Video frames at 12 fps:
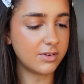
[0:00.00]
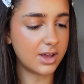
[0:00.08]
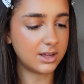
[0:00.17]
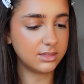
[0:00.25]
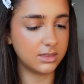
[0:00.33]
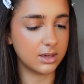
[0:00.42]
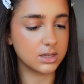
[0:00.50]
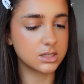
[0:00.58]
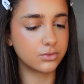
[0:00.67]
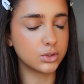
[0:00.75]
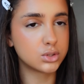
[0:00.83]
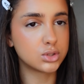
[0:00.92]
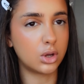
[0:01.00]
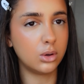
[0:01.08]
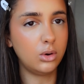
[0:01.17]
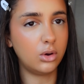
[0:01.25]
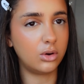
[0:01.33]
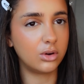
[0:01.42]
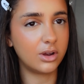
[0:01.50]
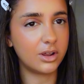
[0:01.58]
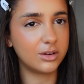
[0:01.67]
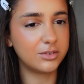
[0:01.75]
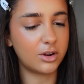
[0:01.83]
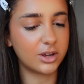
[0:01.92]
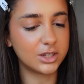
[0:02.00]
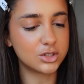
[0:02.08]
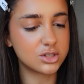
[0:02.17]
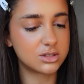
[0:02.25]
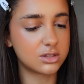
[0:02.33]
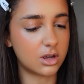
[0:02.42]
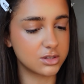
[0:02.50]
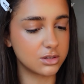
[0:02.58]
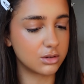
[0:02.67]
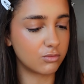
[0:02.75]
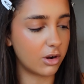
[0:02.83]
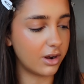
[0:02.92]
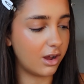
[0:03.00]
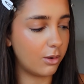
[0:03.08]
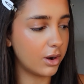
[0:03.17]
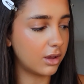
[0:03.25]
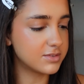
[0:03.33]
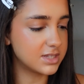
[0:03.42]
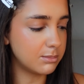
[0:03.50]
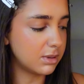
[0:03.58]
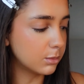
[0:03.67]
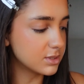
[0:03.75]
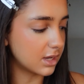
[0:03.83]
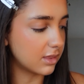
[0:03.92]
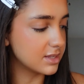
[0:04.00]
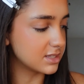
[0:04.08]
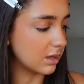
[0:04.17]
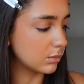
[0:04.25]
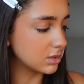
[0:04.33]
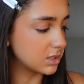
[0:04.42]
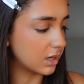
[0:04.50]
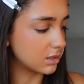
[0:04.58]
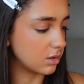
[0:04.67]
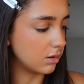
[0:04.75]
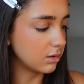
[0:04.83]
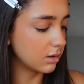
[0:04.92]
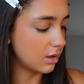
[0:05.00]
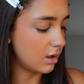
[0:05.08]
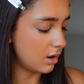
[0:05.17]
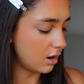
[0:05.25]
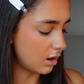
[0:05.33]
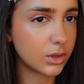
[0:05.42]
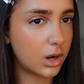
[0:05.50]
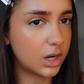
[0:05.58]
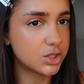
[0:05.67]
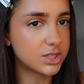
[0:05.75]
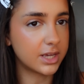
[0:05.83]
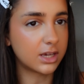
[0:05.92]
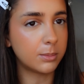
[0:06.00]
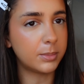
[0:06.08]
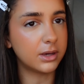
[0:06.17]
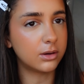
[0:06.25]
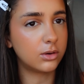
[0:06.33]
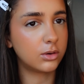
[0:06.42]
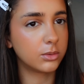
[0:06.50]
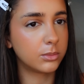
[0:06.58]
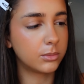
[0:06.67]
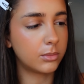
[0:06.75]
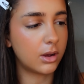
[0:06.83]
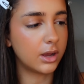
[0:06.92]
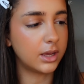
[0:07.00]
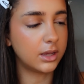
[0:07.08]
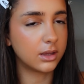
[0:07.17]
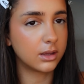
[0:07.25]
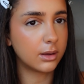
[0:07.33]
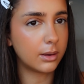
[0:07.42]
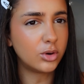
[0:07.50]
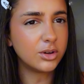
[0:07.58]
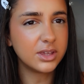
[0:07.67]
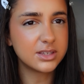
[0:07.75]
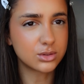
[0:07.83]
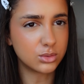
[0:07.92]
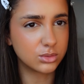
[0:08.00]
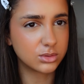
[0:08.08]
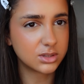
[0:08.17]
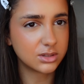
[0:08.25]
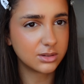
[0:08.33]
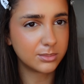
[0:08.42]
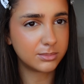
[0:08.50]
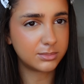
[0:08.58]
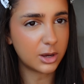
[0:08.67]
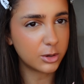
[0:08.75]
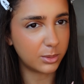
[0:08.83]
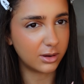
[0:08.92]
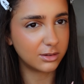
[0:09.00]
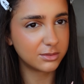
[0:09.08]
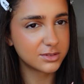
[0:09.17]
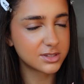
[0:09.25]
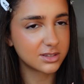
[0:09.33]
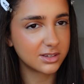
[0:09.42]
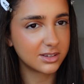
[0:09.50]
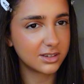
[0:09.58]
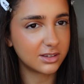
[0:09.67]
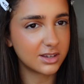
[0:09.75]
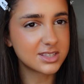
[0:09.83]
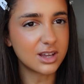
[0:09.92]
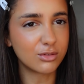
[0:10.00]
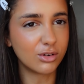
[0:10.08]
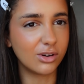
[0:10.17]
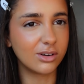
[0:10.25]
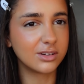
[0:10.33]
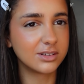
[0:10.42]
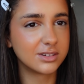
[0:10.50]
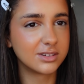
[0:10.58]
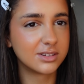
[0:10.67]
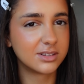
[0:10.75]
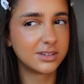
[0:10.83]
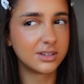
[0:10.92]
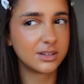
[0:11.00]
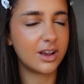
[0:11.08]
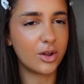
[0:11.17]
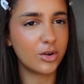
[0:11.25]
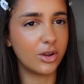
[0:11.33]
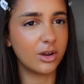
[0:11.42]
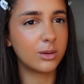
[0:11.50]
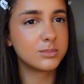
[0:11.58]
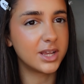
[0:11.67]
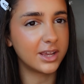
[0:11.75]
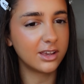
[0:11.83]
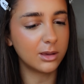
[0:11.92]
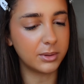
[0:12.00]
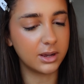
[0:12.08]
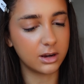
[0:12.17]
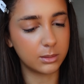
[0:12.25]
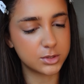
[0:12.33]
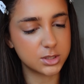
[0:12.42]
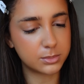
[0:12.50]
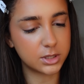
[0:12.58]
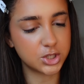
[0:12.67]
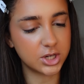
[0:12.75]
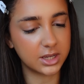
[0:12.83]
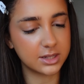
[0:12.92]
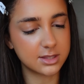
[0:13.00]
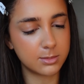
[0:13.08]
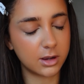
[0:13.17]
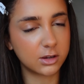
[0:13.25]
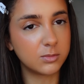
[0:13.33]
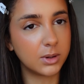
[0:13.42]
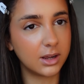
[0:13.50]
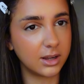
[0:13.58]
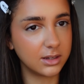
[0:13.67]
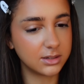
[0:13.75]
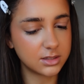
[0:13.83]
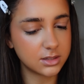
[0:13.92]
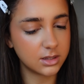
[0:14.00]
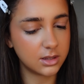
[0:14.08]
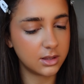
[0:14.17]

had this for so long, I feel like it just doesn't run out, and I've seen people say the same on TikTok. I just take a bit on my, what are these called? Powder puffs. Is that wrong? I don't know. I'm taking a bit and I'm just pushing it into the back of my hand.